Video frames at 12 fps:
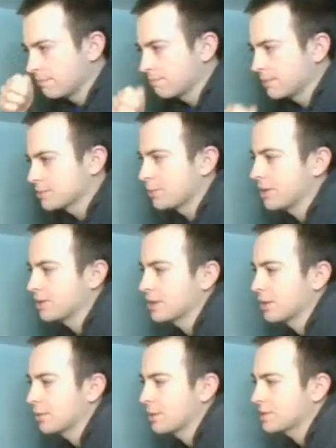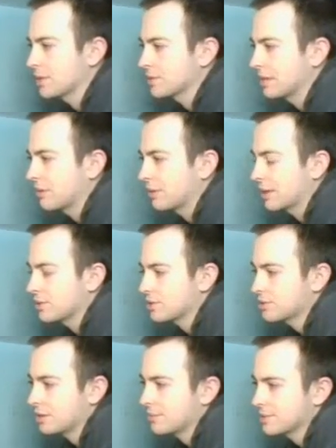Must be West Coast. I never catch your
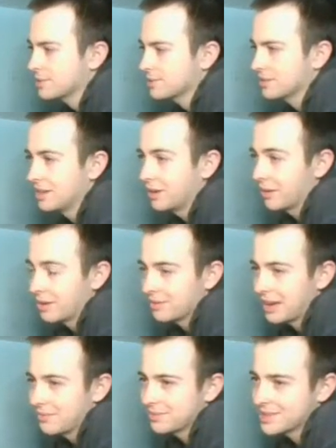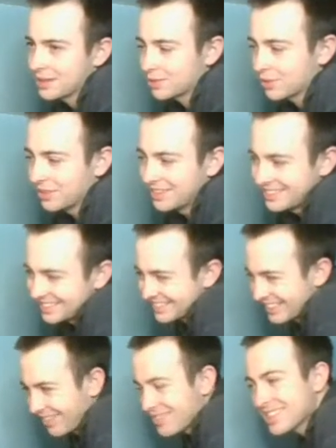streams. No, I'm Central.
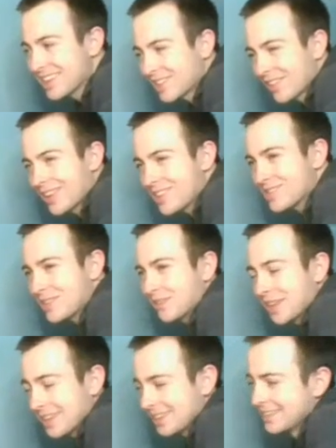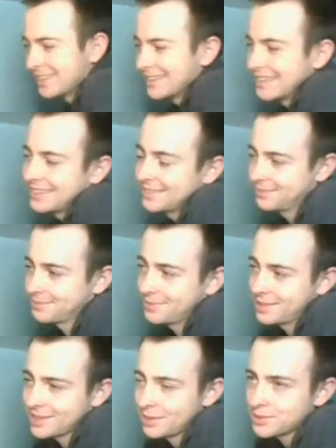I'm Central. I just stream late
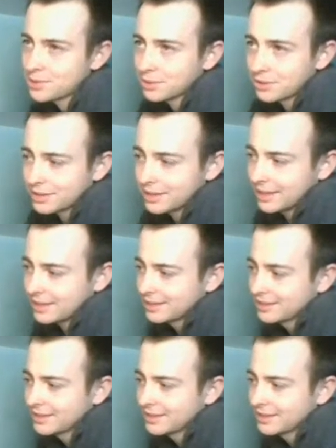because I do school during the day.